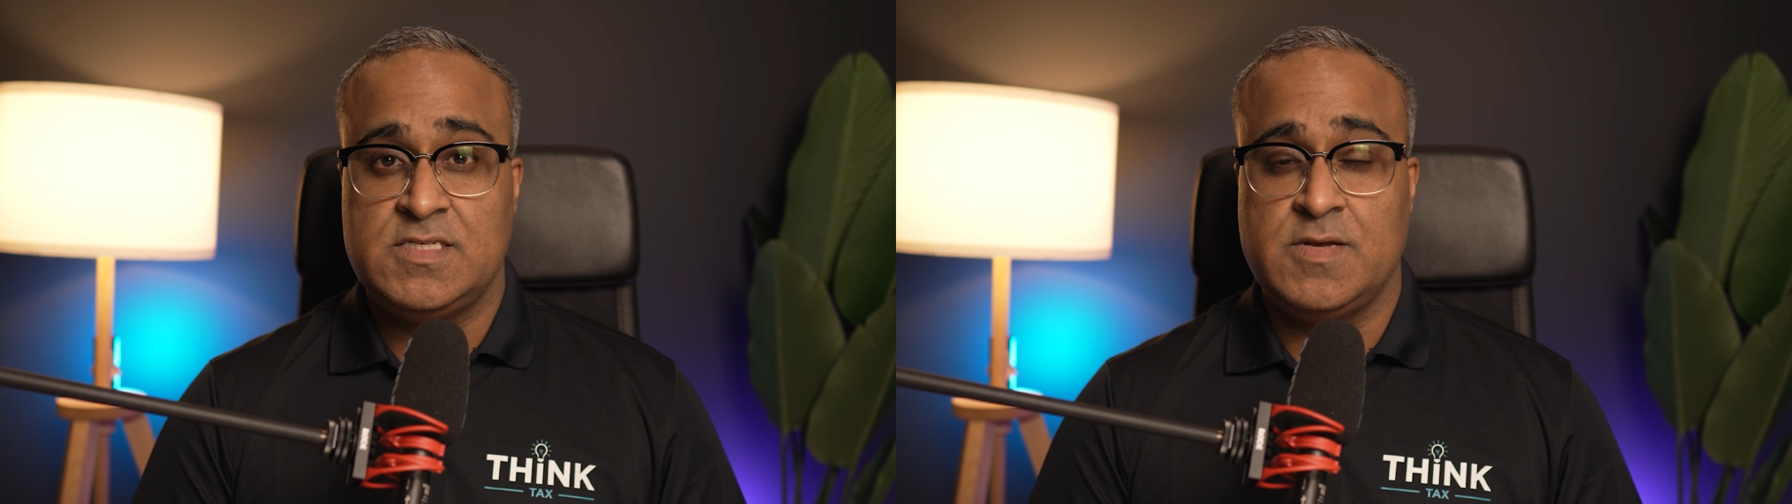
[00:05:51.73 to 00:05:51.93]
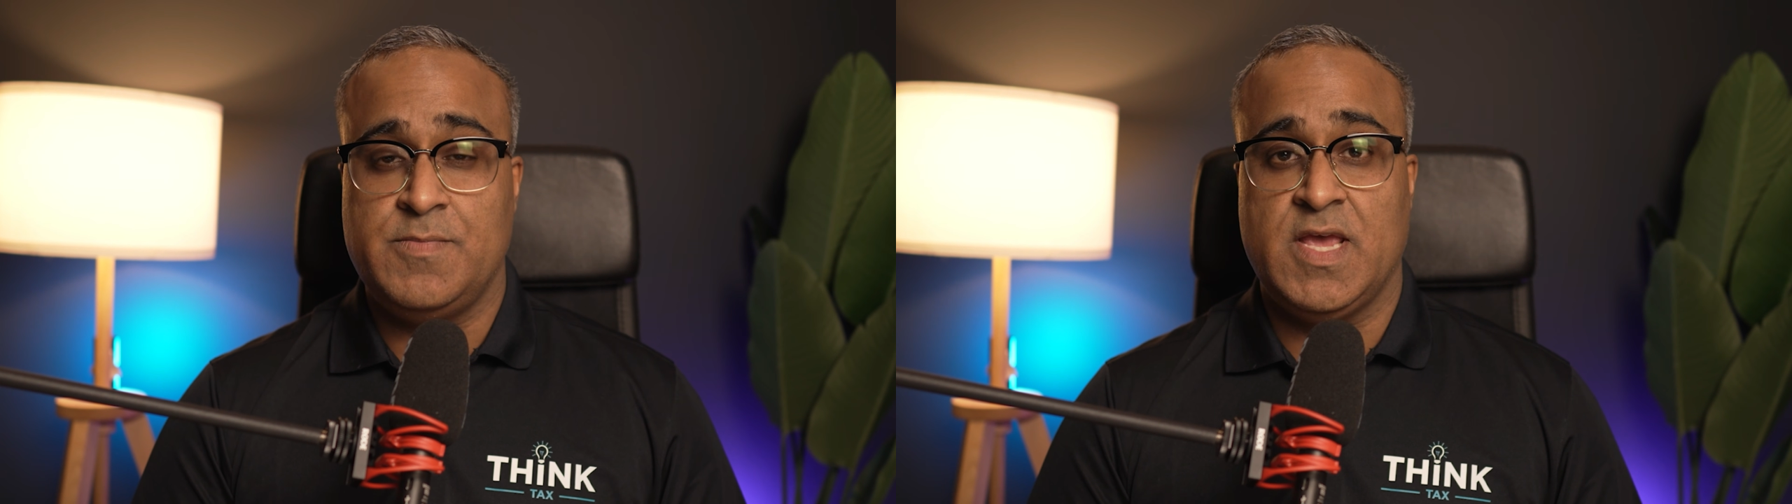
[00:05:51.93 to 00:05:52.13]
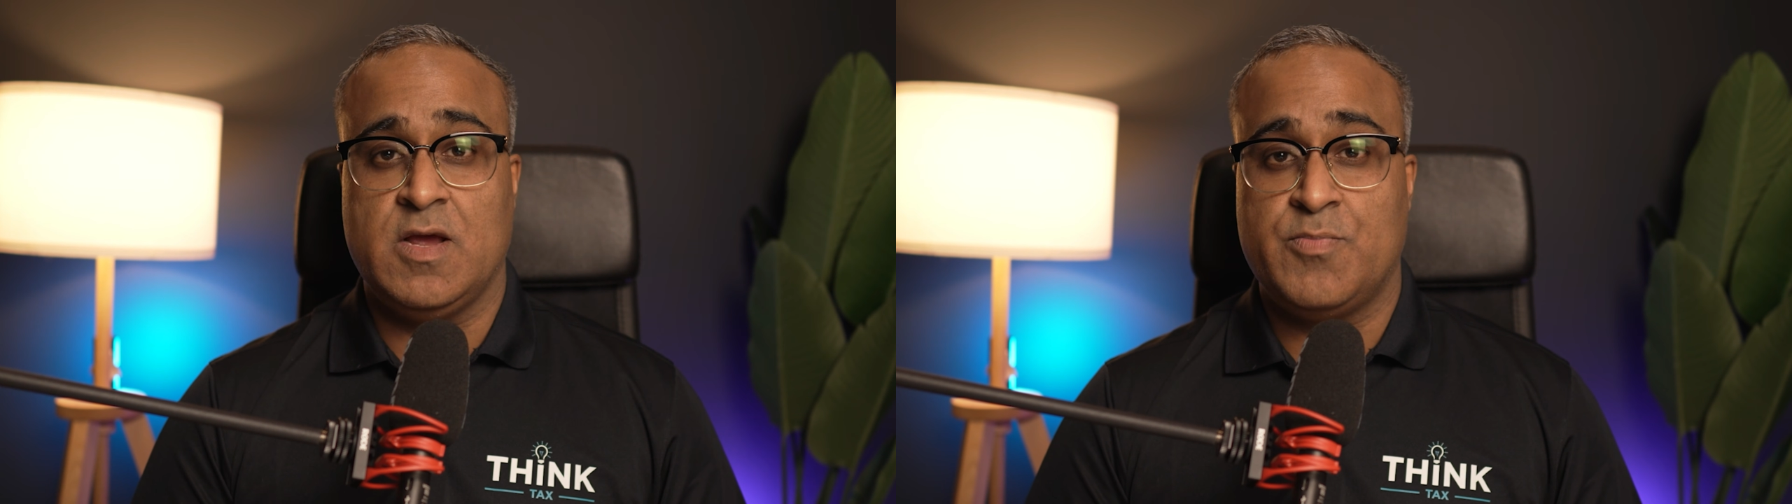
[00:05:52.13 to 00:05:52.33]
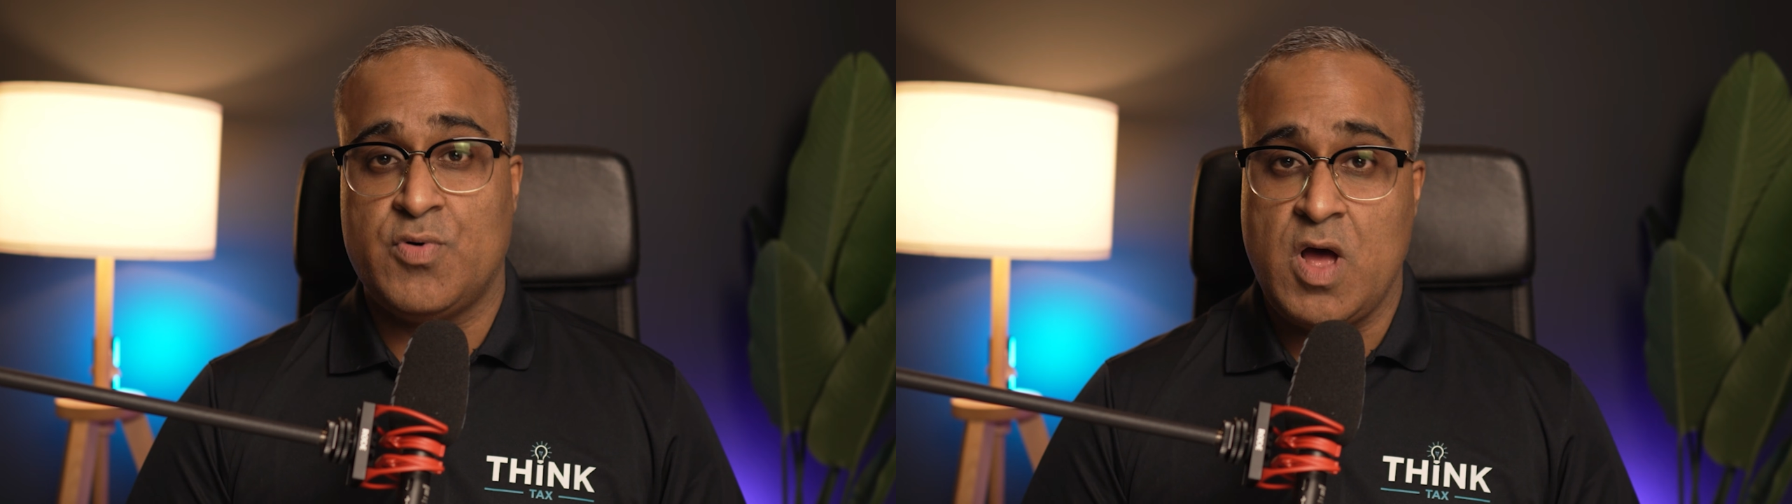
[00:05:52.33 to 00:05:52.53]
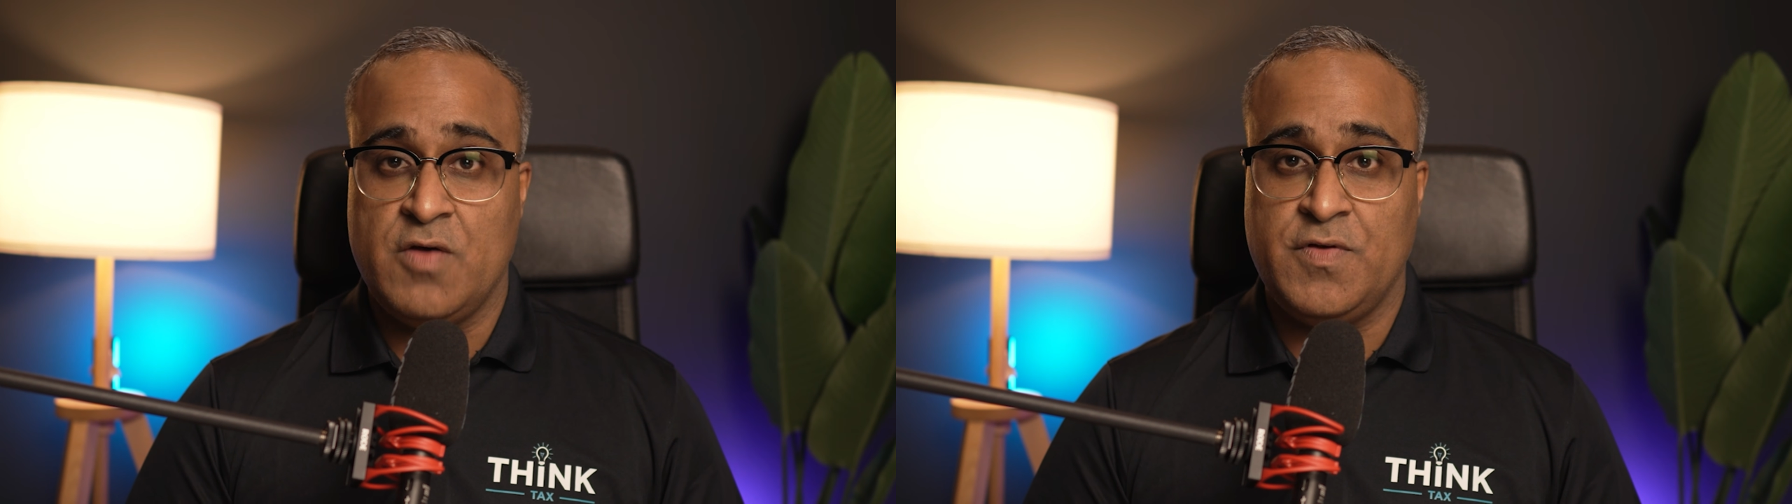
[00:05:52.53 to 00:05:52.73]
to make a
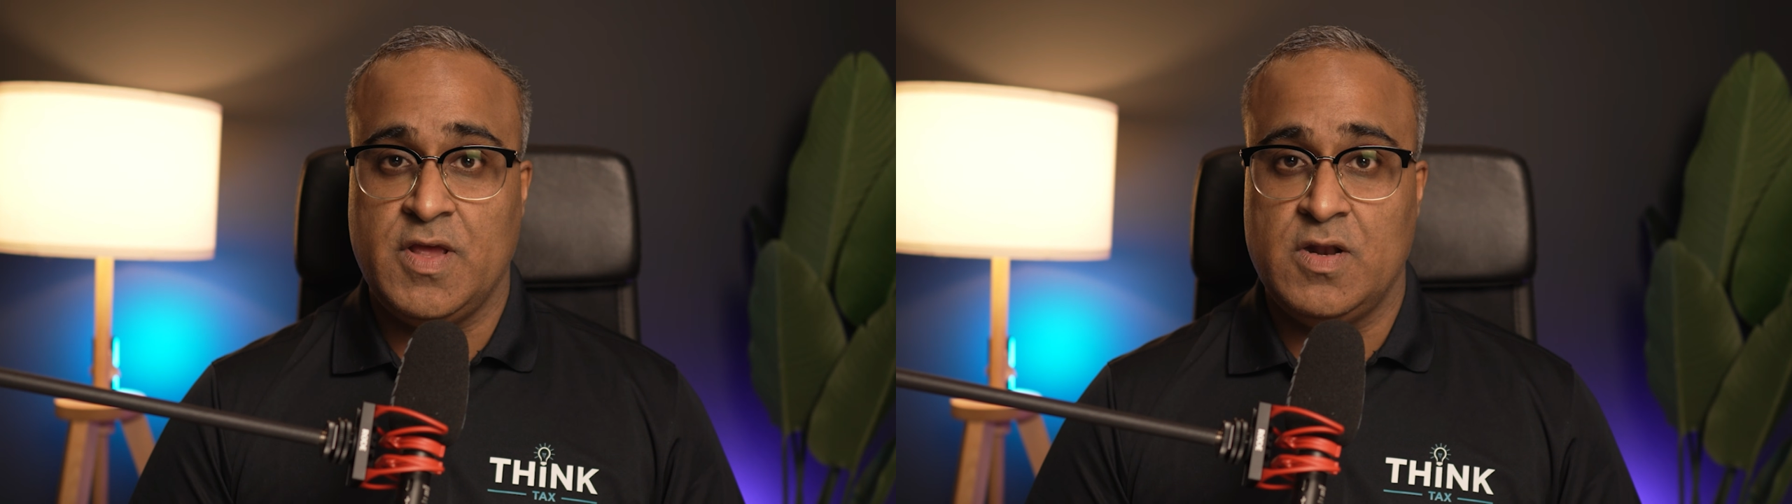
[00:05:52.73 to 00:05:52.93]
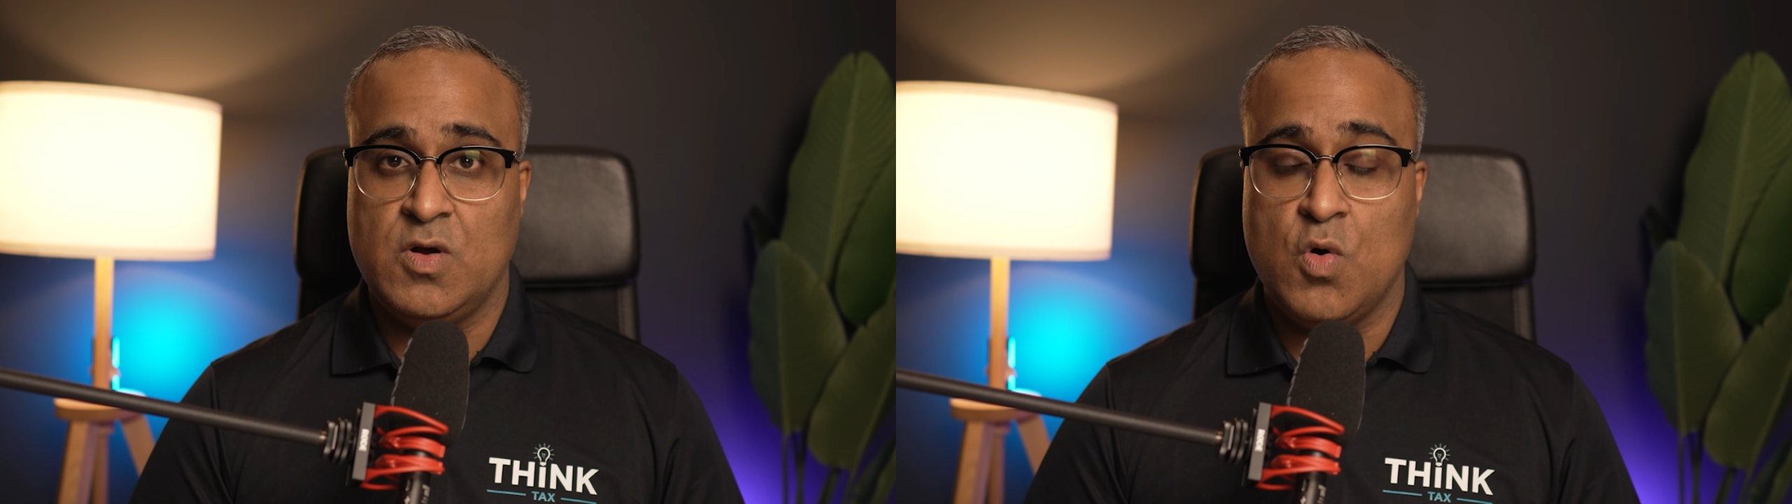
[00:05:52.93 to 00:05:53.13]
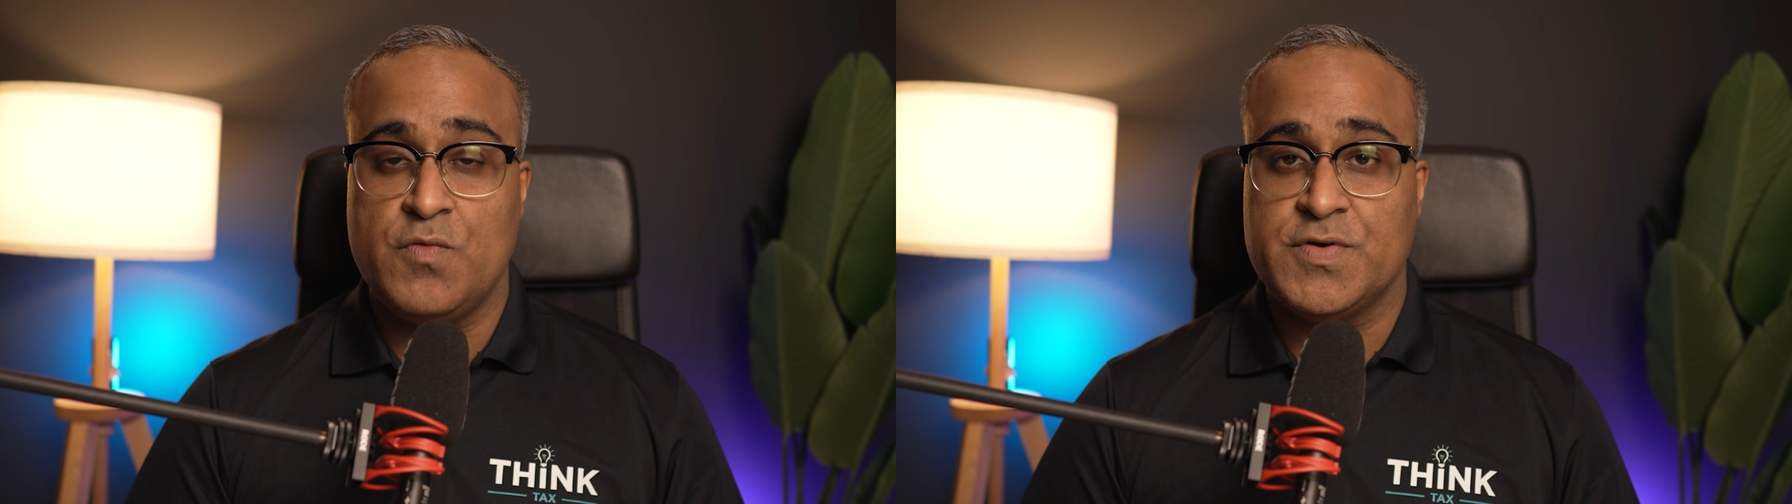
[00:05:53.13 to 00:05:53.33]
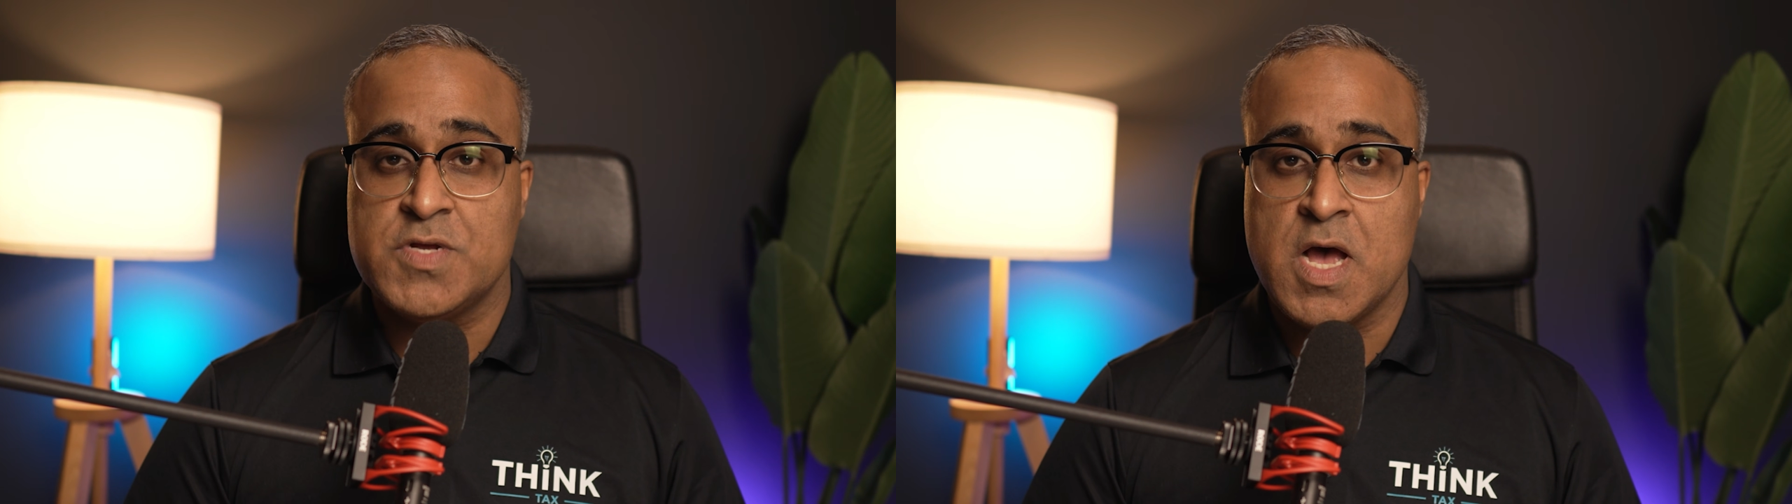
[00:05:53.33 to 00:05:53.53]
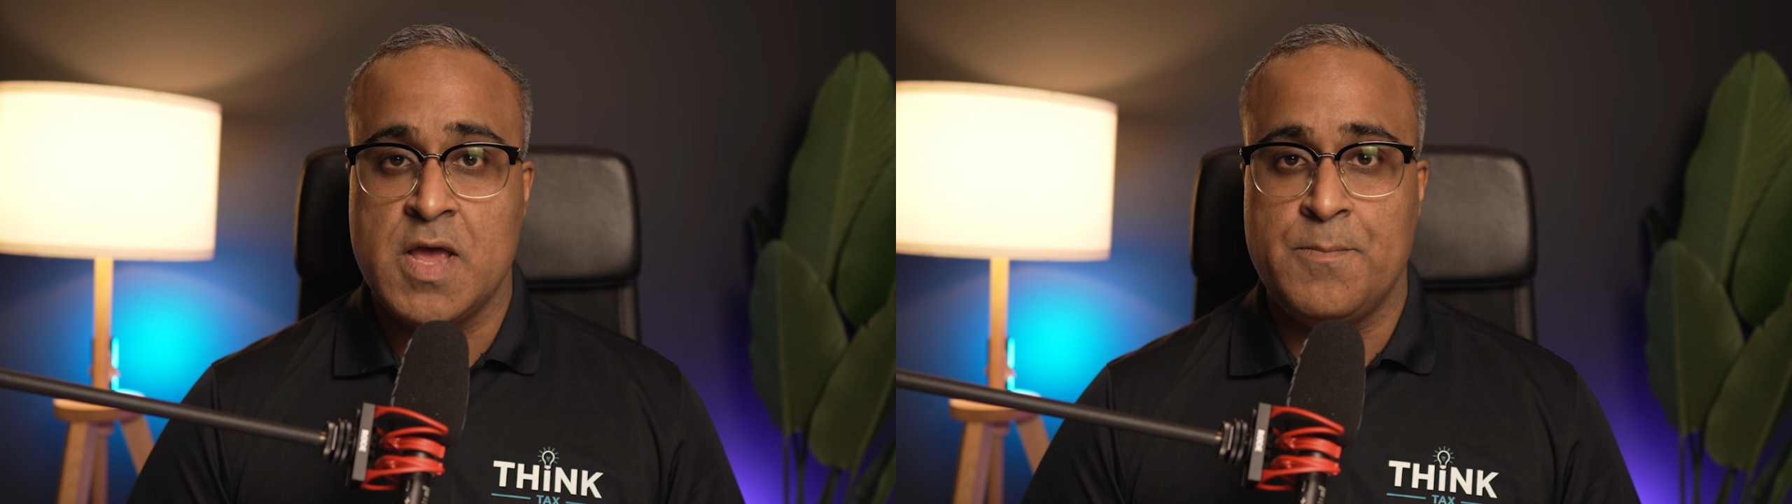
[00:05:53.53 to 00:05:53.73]
profit over
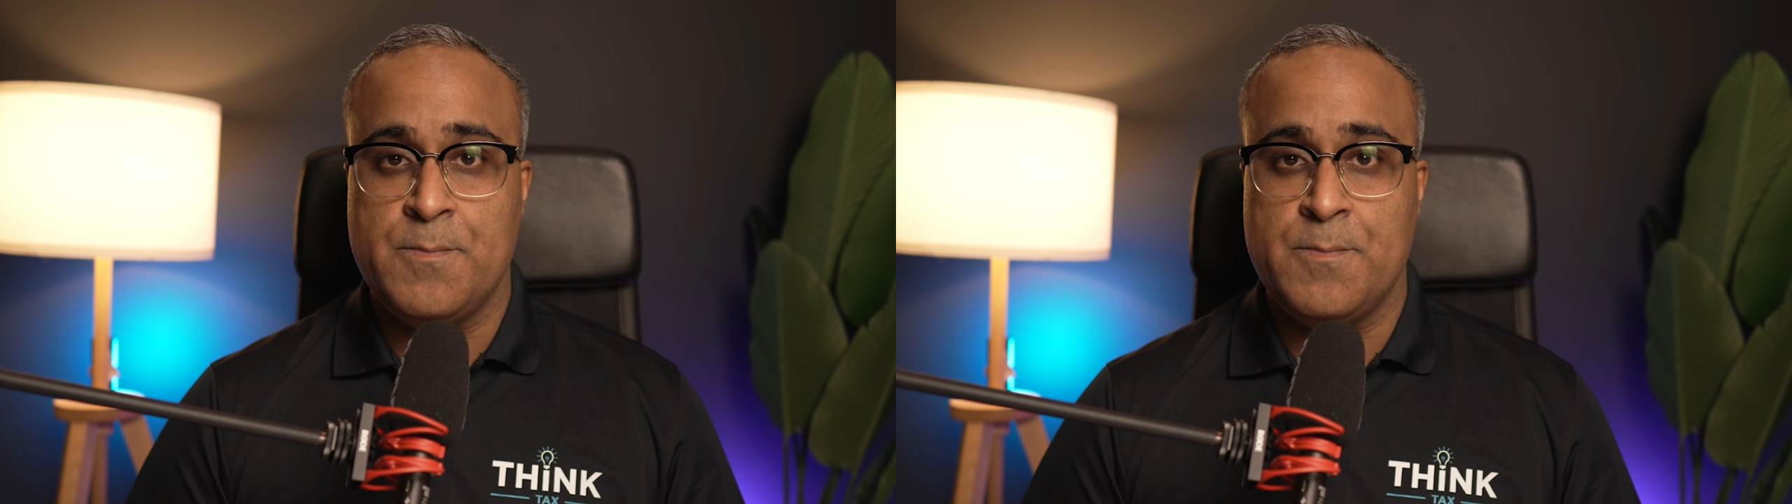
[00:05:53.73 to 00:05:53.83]
time.